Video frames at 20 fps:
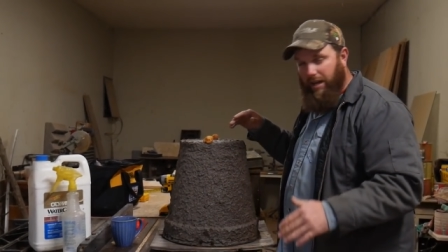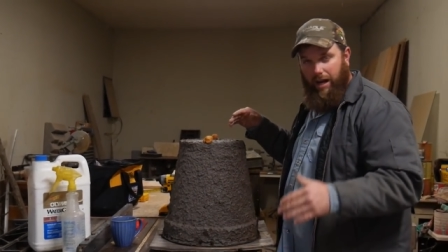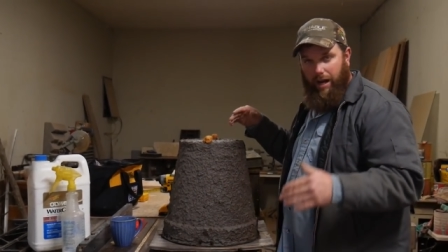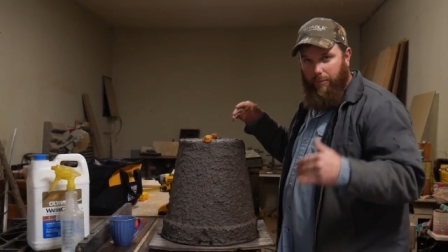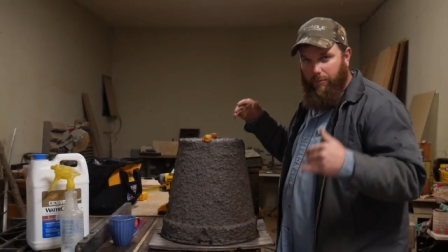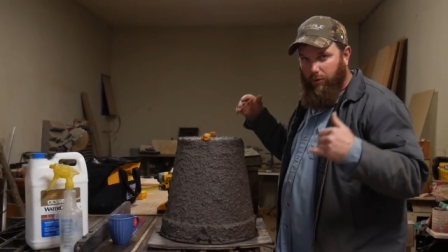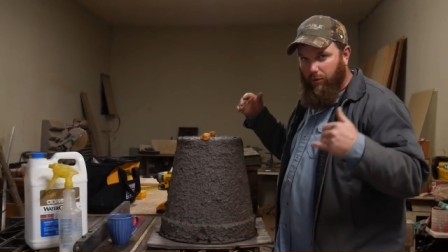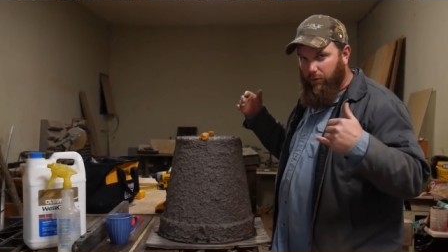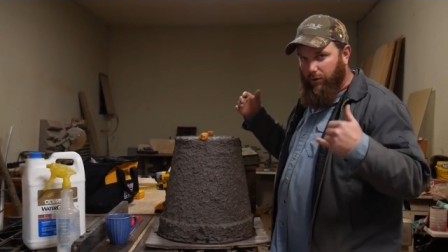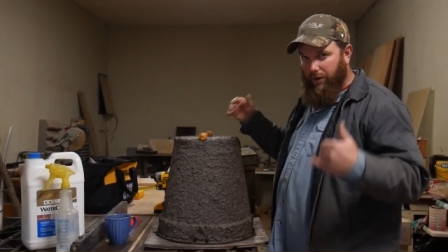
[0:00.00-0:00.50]

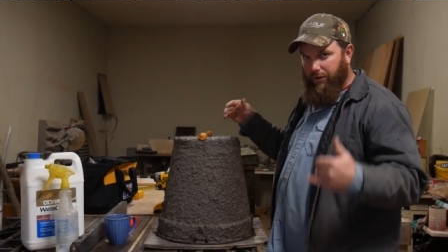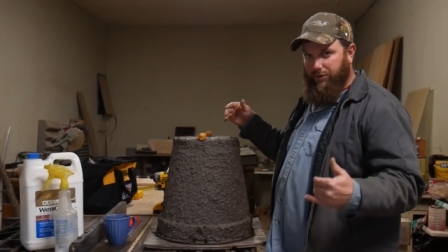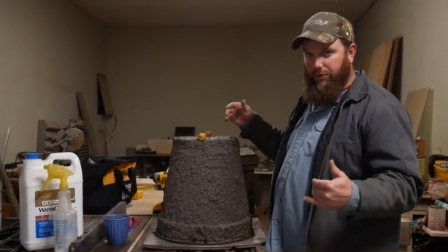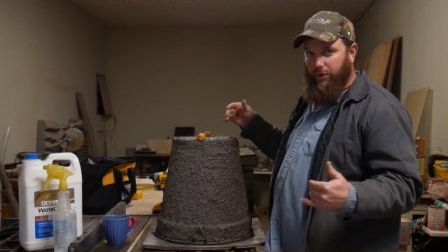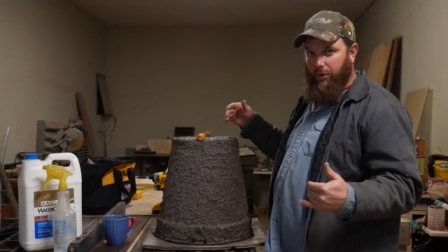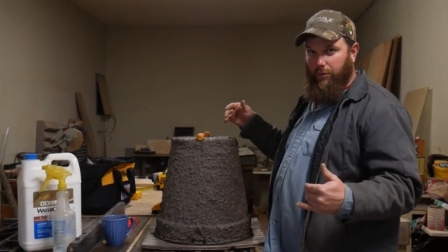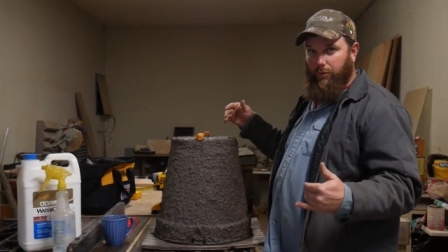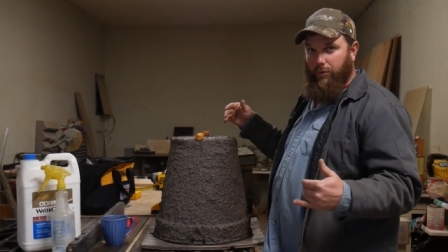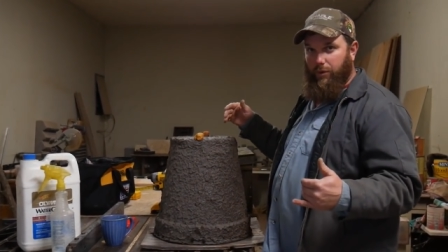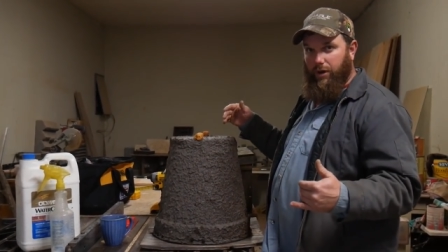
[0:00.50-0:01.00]
I'm going to run
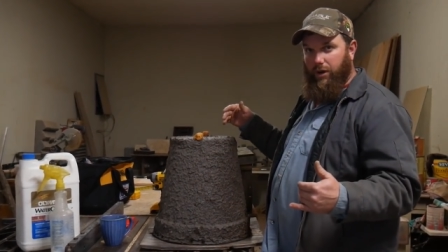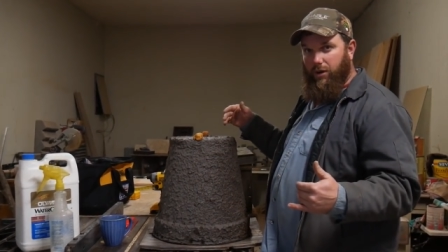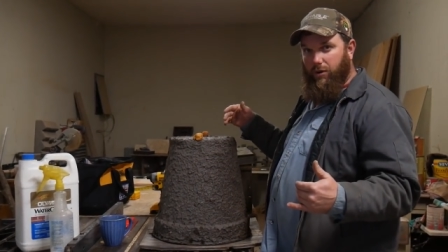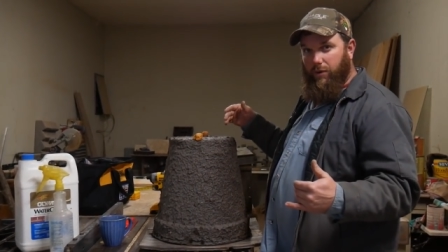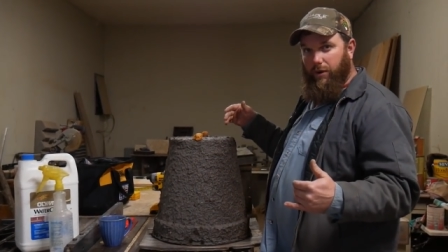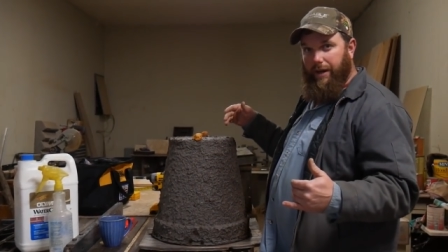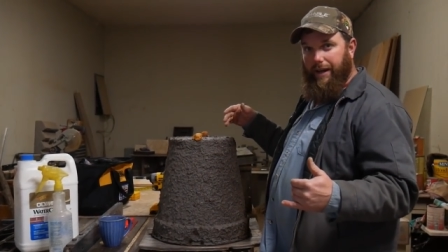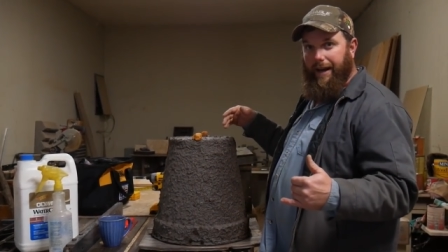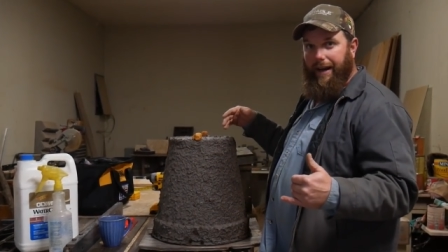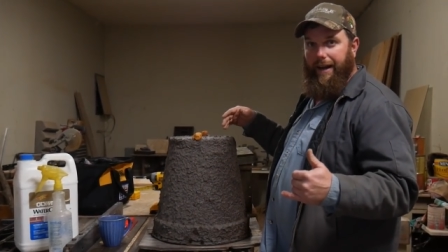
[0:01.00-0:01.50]
through real
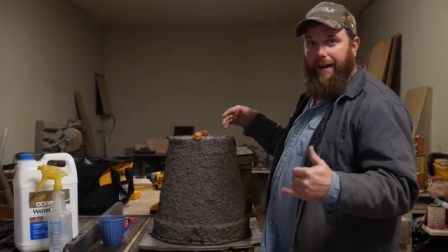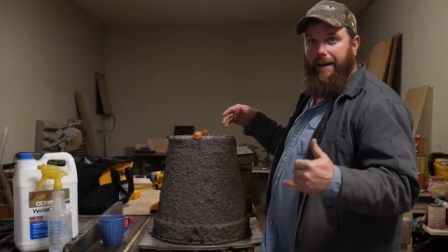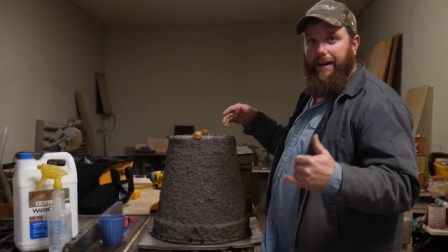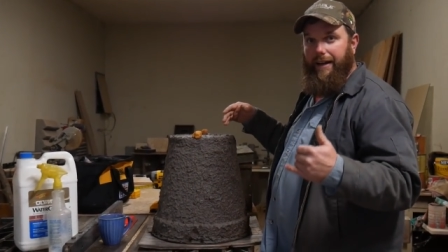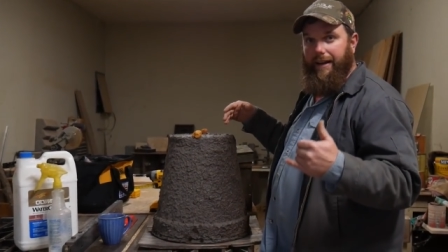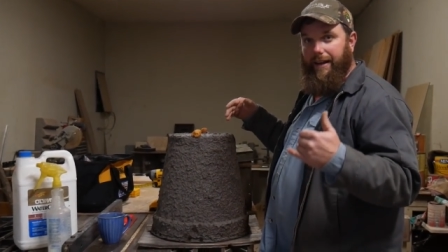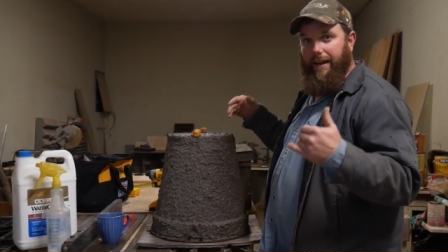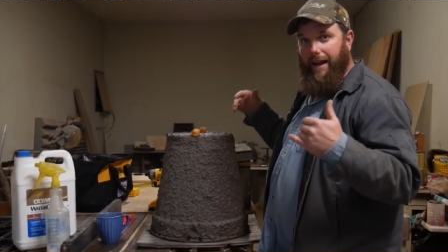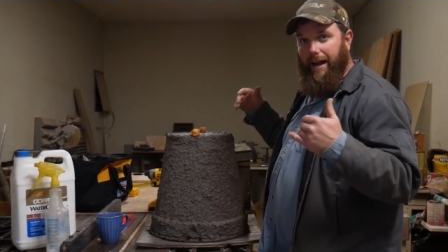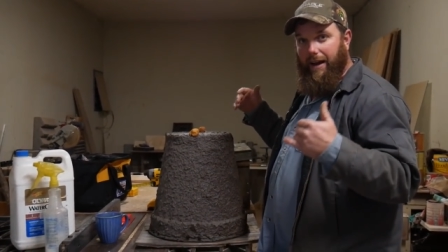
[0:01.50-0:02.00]
quick
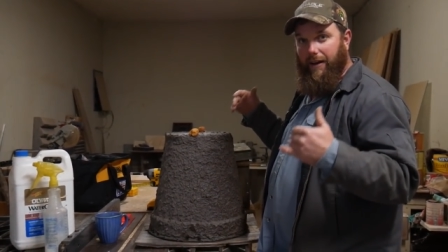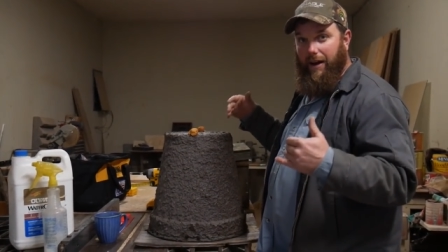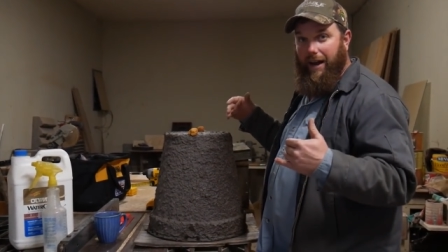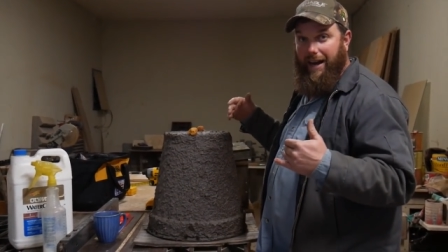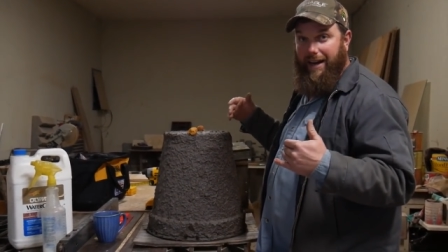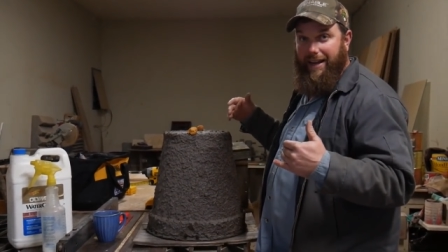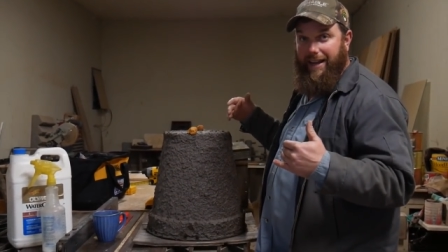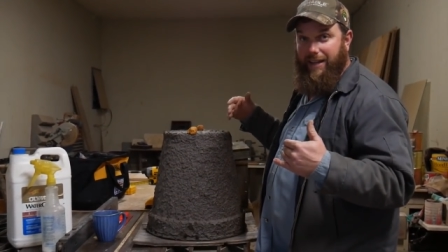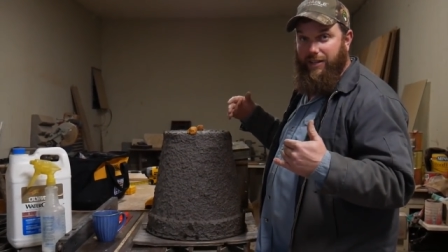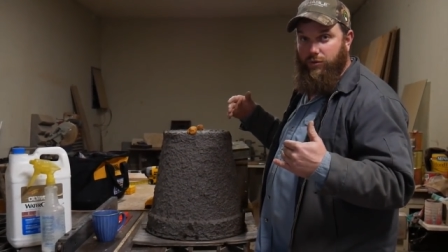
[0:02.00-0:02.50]
how
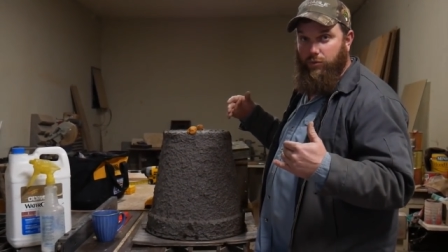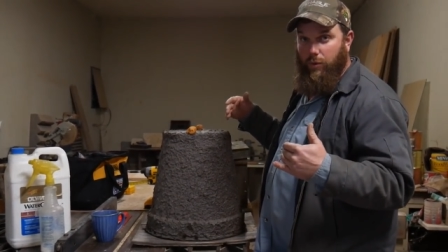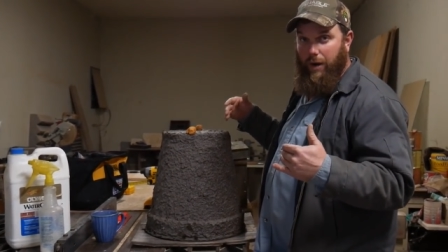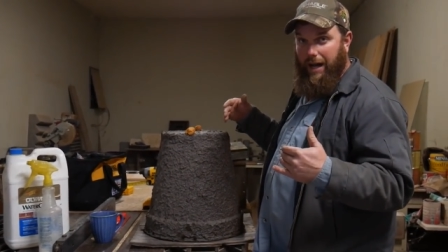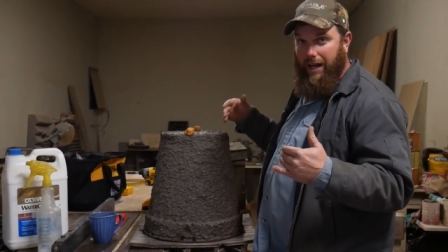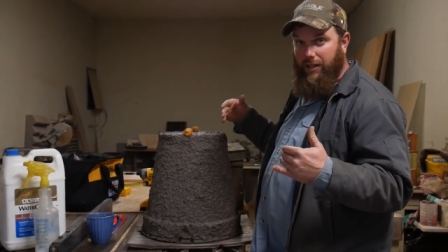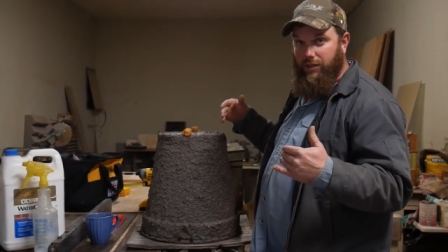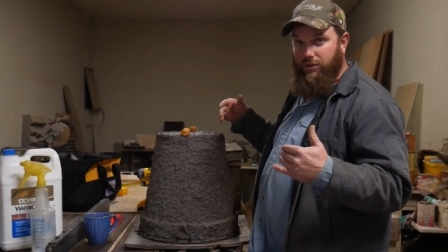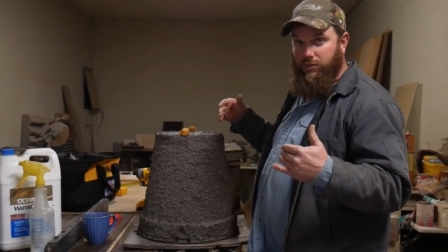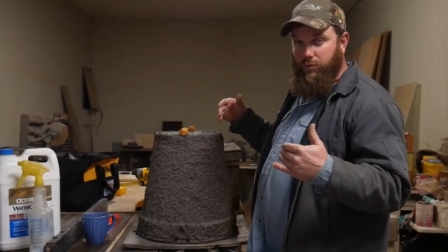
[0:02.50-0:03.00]
I catch
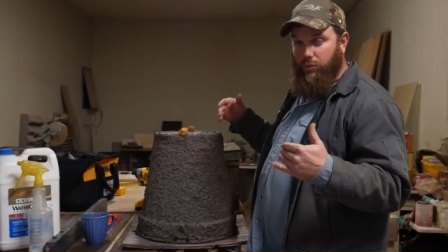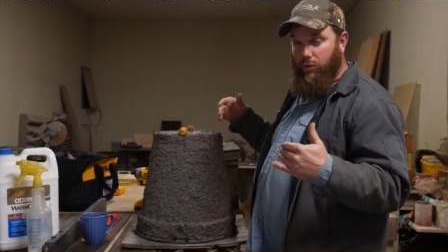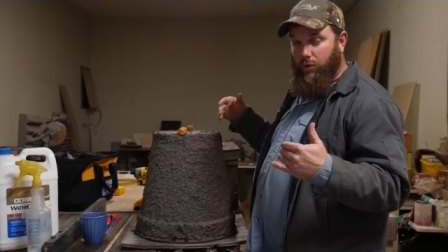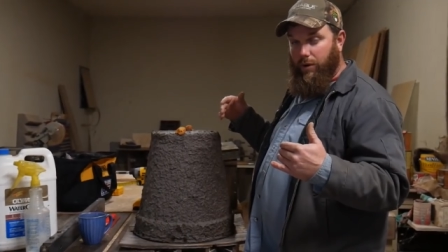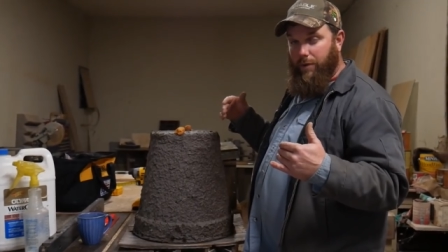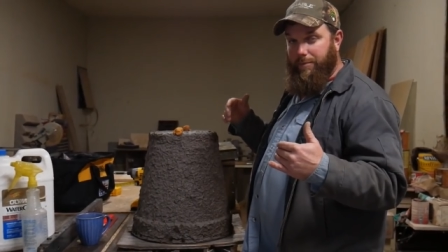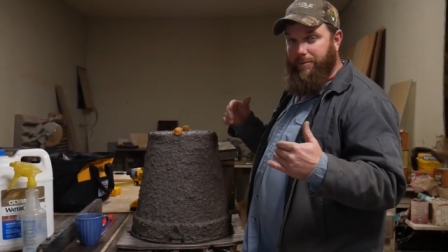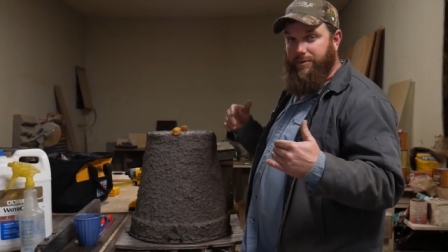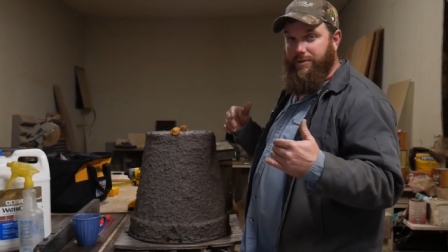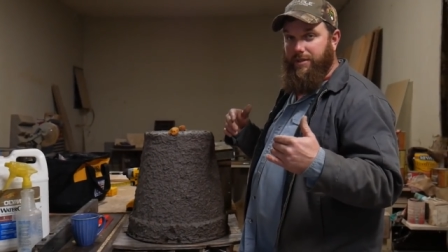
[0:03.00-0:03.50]
wild
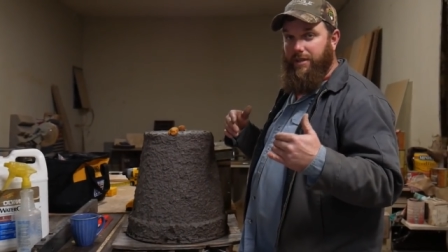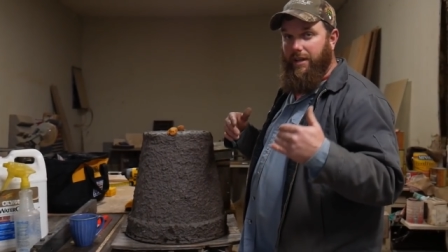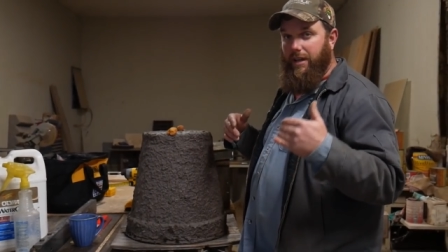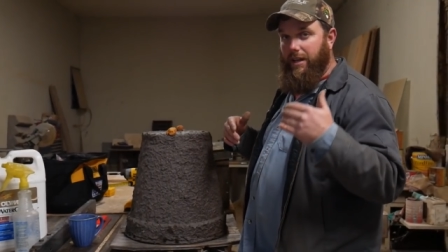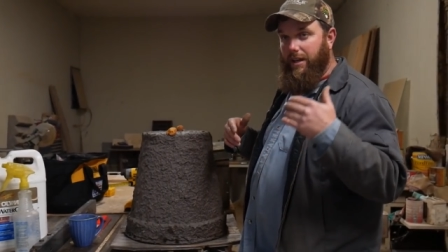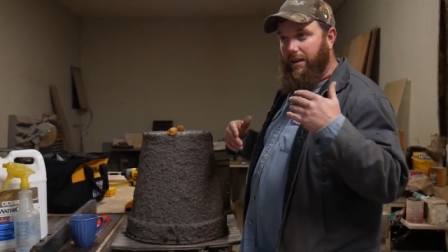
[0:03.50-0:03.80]
swarms